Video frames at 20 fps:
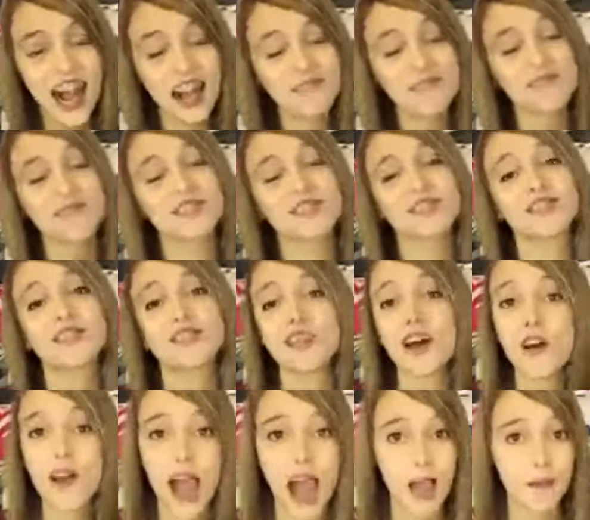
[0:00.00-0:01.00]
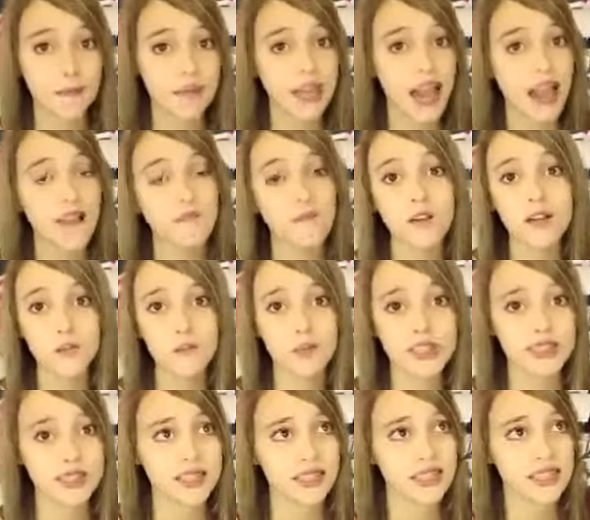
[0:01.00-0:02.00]
I'm so happy. I've wanted
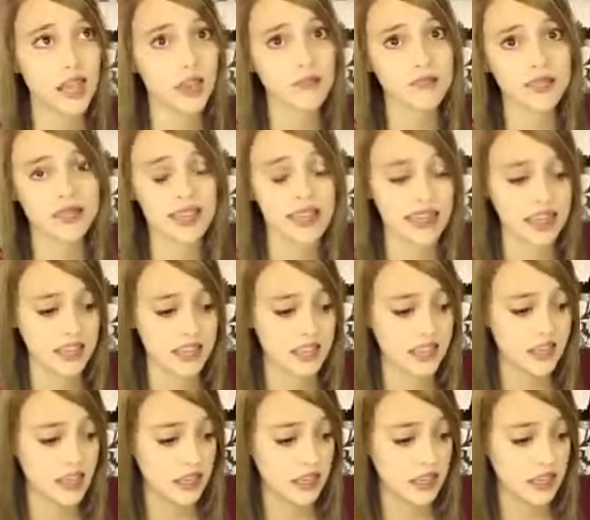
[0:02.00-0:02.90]
one since I was like